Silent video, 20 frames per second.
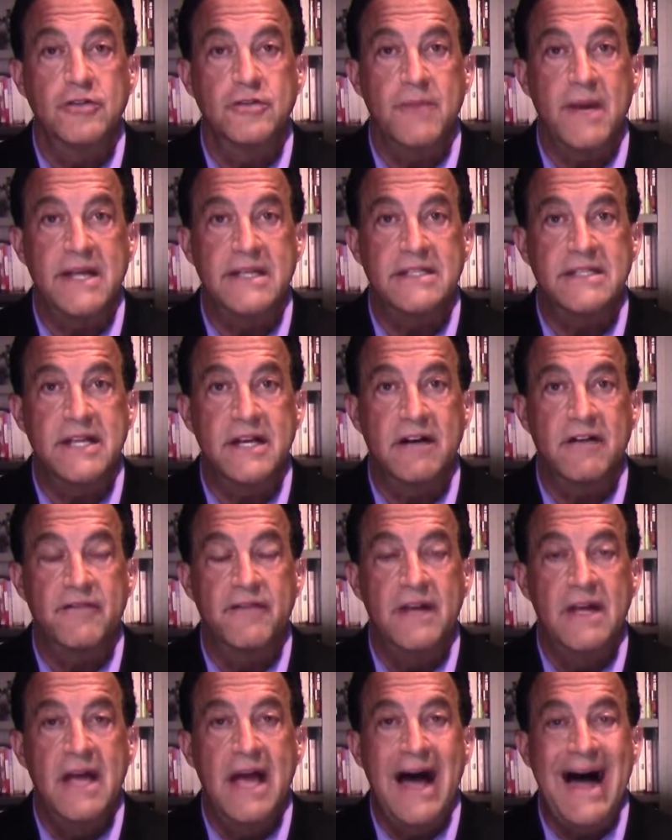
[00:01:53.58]
myself.
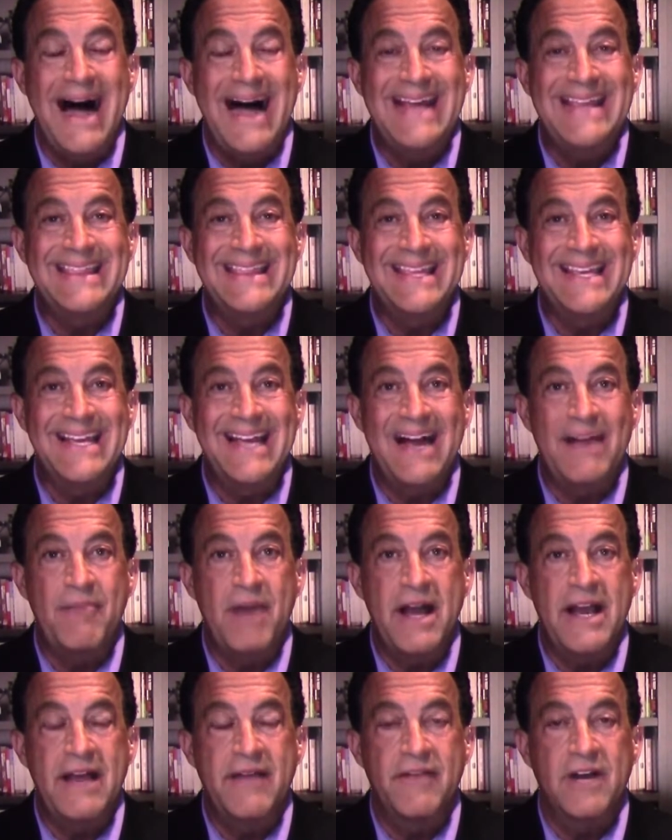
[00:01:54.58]
I think I
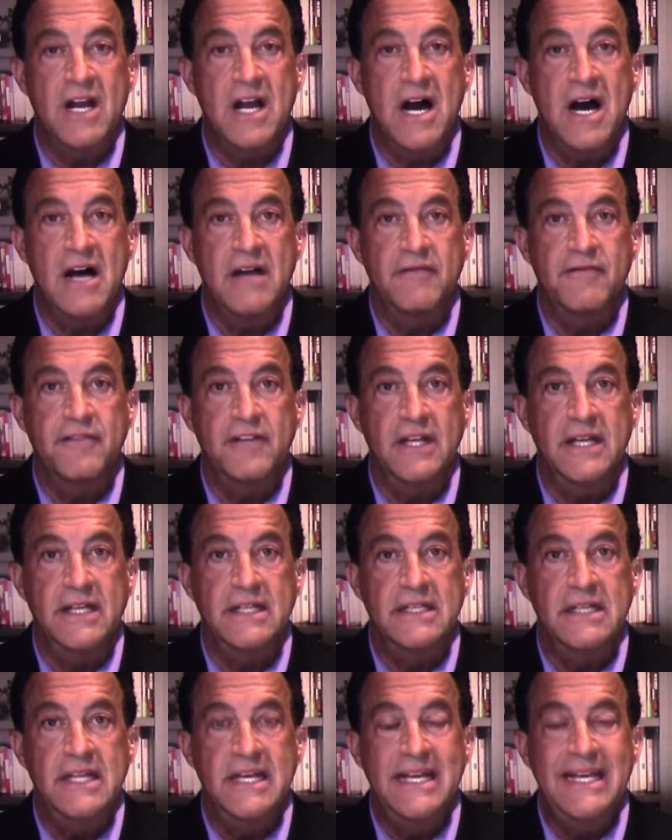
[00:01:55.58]
might have a
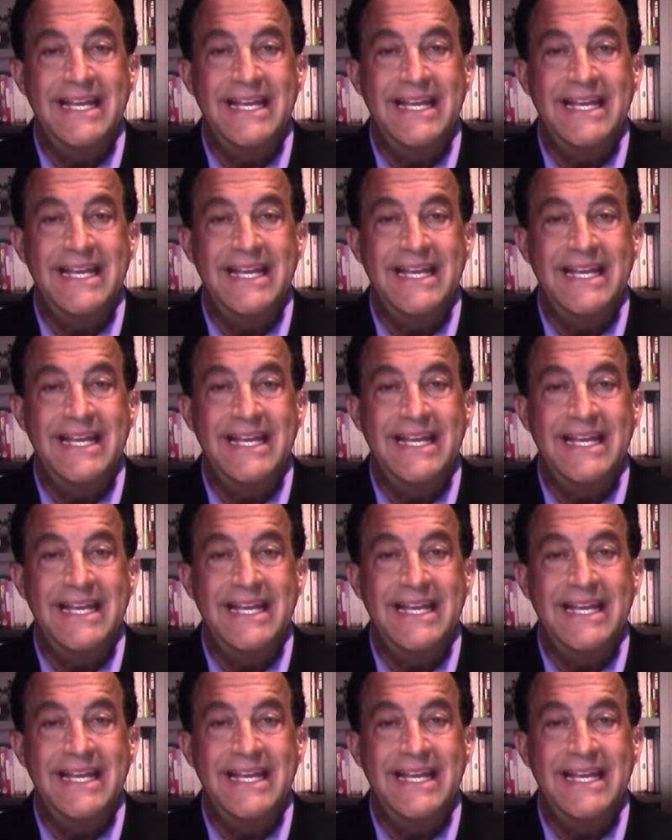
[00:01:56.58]
conflict.